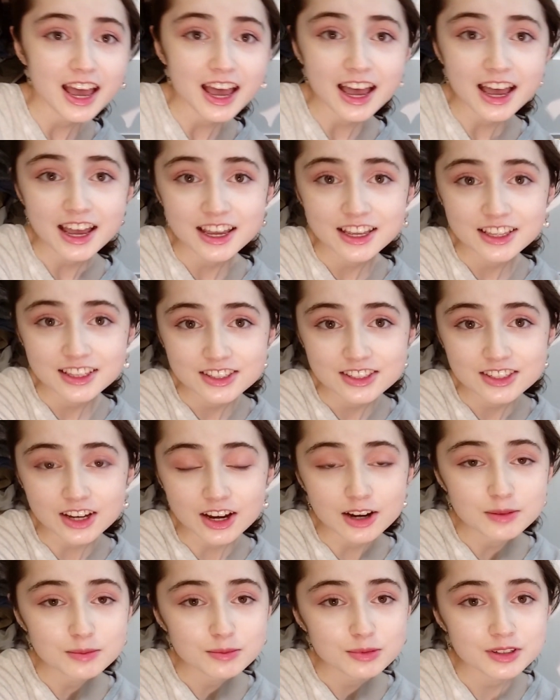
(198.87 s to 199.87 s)
And
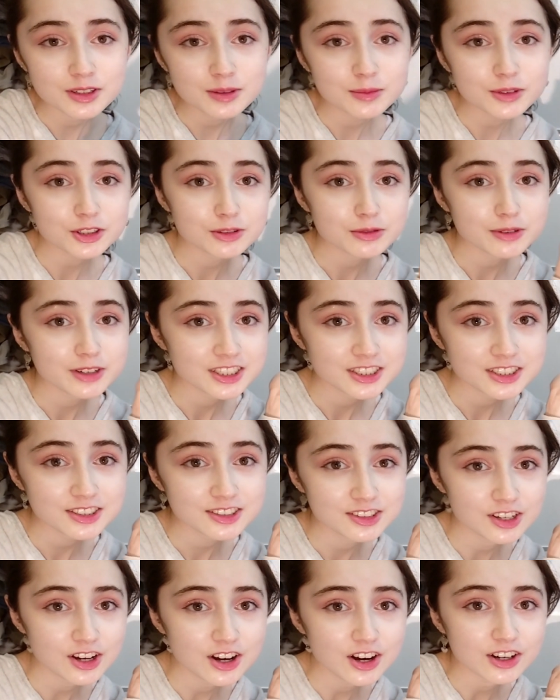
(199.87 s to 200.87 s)
I'm pretty much ready to
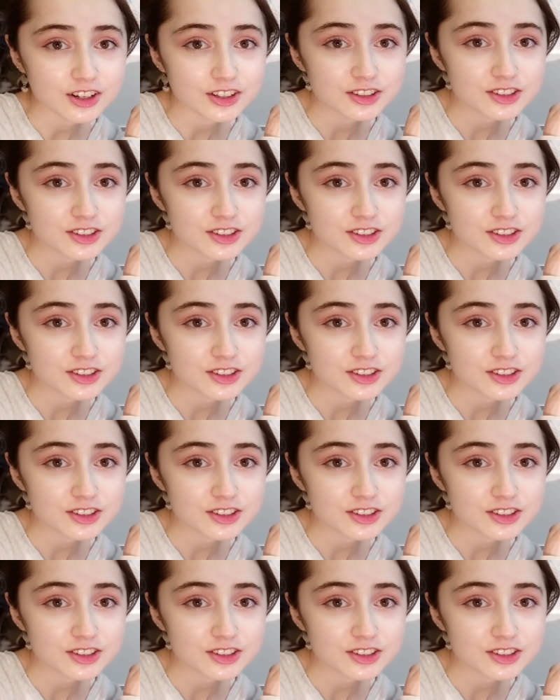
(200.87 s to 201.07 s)
start.